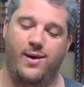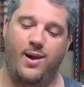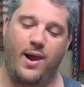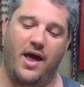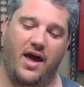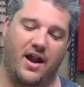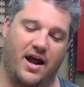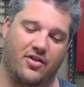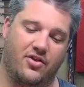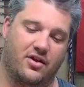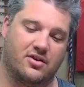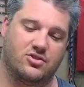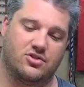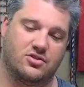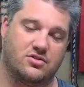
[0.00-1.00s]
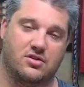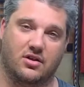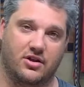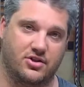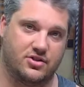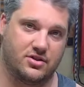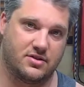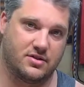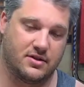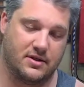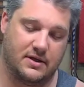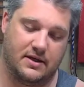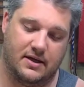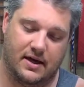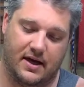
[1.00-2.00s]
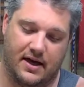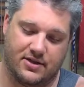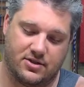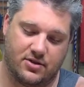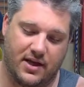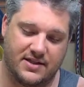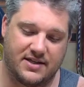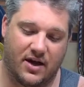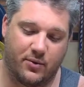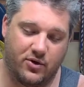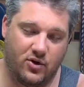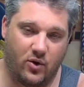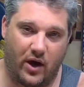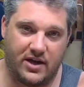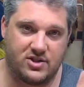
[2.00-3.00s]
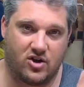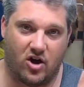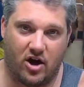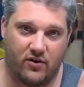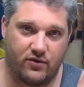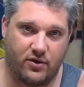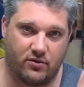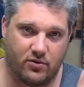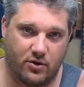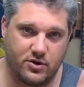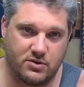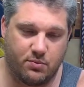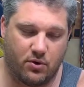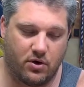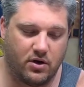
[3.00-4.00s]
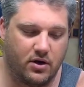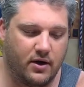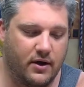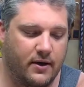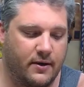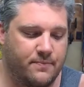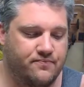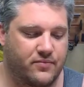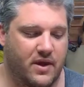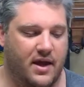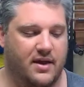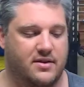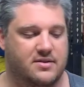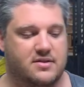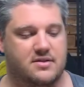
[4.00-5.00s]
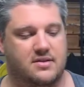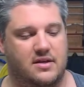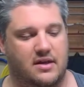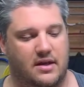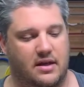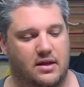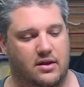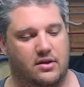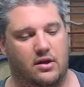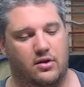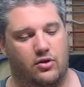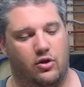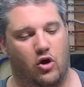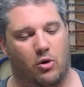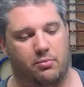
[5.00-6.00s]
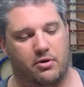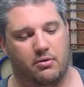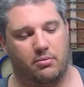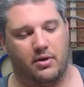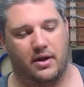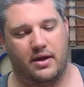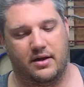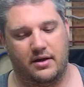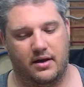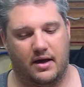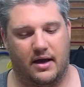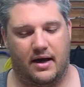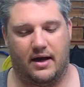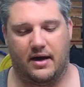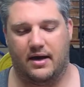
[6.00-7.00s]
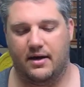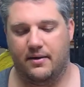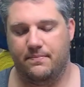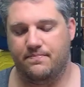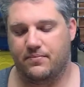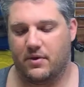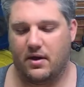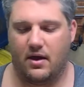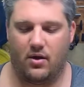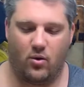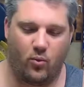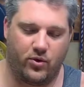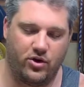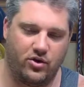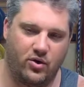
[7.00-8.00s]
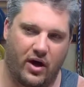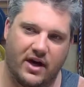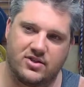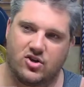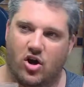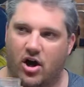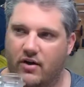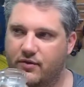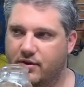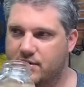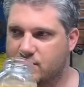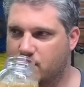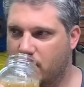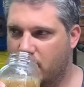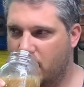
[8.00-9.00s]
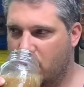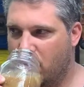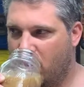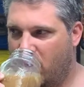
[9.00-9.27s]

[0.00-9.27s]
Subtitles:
and I think it's just delicious. So that's how we do iced coffee at Rodhe Sport. And this is the Ethiopia blend. When you do iced coffee this way,